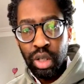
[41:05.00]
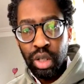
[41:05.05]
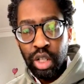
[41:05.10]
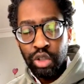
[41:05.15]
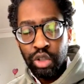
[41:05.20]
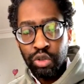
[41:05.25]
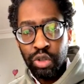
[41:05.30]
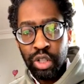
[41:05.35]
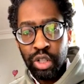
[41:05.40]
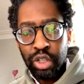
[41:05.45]

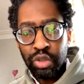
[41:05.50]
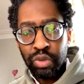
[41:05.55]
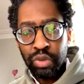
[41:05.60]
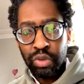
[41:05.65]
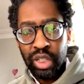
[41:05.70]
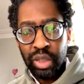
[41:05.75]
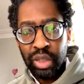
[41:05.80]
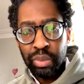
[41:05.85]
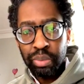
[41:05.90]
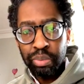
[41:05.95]
trying to
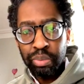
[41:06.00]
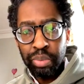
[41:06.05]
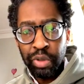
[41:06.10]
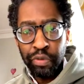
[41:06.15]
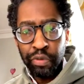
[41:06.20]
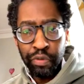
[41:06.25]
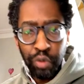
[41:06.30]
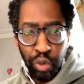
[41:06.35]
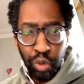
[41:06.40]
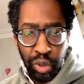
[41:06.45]
read it
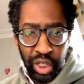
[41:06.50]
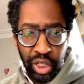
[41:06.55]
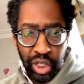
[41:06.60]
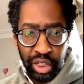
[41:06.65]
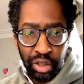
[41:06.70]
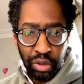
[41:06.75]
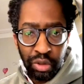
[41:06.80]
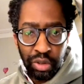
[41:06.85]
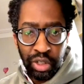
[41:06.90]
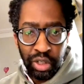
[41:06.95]
before he's
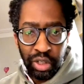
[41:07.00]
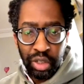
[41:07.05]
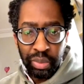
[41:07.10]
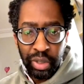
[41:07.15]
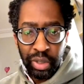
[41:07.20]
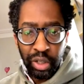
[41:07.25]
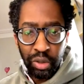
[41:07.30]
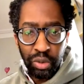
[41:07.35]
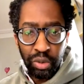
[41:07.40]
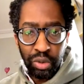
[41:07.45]
gotten into
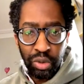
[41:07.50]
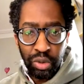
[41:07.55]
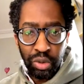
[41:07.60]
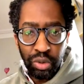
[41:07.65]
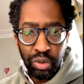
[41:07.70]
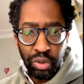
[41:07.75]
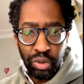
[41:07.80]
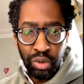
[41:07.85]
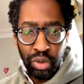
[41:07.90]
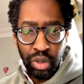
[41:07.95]
medical
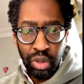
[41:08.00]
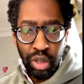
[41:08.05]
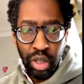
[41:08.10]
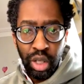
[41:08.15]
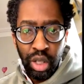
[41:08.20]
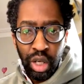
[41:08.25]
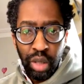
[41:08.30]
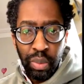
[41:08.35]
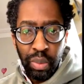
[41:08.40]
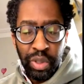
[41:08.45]
school,
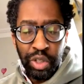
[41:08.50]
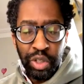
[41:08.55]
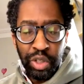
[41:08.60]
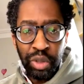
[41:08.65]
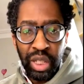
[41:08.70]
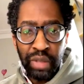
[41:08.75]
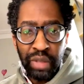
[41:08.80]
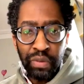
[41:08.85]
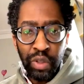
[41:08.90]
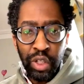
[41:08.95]
when he's
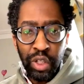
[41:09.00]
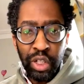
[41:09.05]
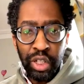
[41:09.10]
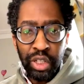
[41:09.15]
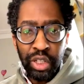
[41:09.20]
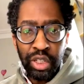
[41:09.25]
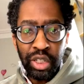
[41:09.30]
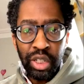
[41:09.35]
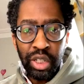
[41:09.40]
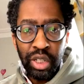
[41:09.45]
not even
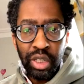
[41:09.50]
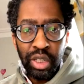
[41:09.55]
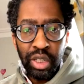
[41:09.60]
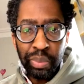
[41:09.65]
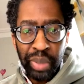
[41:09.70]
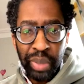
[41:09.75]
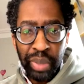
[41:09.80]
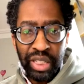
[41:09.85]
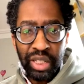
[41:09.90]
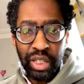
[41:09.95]
learnt the
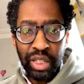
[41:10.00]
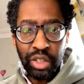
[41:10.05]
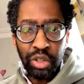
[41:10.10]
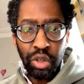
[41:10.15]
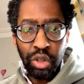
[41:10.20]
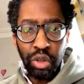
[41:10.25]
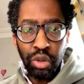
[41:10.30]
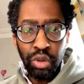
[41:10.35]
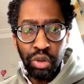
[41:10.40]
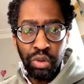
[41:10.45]
basics
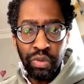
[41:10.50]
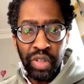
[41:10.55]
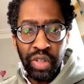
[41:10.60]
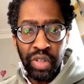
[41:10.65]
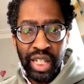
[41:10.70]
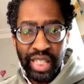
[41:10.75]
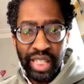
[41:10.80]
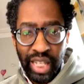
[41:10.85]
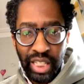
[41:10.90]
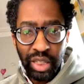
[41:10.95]
of
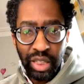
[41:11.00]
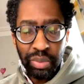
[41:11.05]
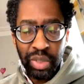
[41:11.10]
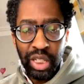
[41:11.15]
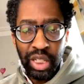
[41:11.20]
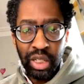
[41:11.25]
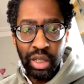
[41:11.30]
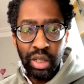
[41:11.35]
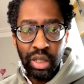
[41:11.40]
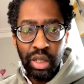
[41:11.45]

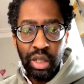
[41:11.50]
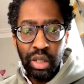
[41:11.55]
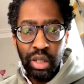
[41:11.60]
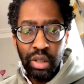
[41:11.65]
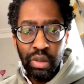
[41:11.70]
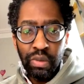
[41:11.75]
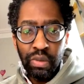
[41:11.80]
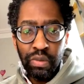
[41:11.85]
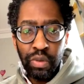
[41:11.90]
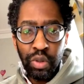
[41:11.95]
anatomy
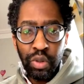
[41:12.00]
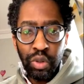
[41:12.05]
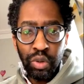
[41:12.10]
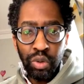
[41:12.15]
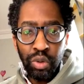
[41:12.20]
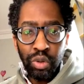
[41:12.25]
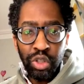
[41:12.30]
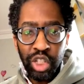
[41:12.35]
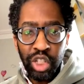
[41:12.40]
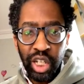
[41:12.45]
for
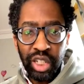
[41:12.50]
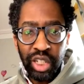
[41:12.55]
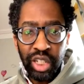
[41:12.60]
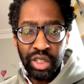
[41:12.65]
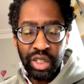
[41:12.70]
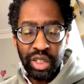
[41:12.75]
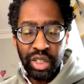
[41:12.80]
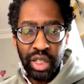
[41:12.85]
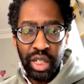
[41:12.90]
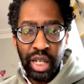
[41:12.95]
your
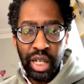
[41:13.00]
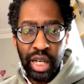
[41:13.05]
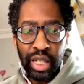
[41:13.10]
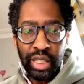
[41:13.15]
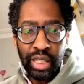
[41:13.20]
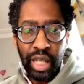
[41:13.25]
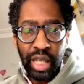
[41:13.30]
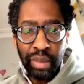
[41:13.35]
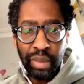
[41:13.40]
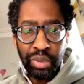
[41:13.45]
chest
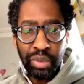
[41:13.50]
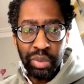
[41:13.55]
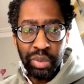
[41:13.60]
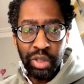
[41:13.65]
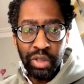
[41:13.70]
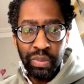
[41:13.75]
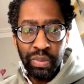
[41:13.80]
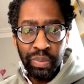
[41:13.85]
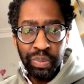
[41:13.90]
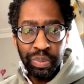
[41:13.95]
and
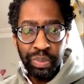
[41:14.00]
abdomen,